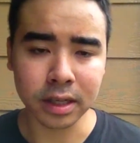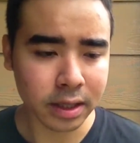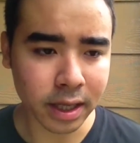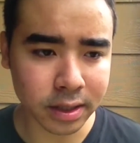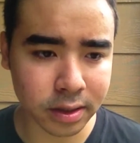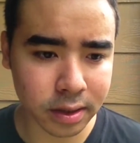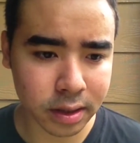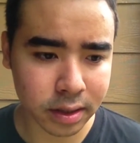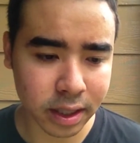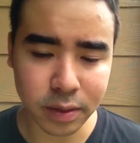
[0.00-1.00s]
that's
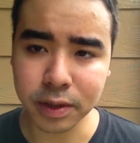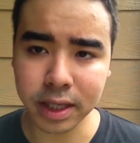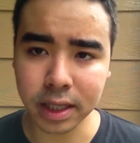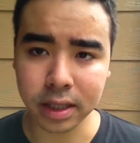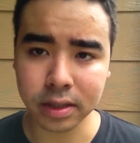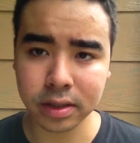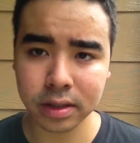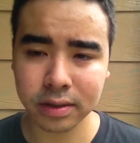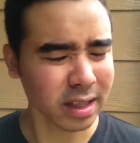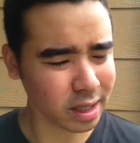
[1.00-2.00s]
ridiculous.
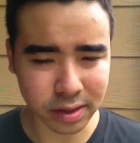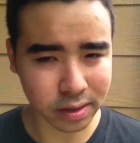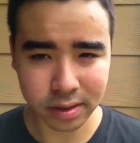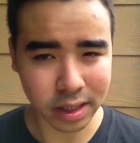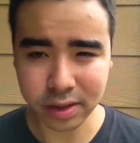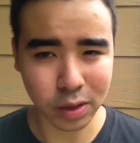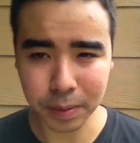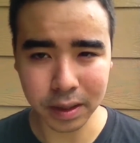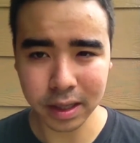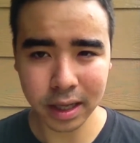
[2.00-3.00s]
That's stupid.
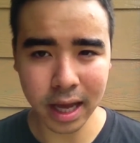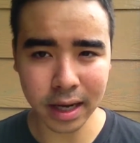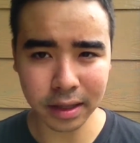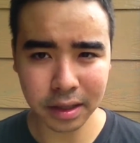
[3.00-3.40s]
And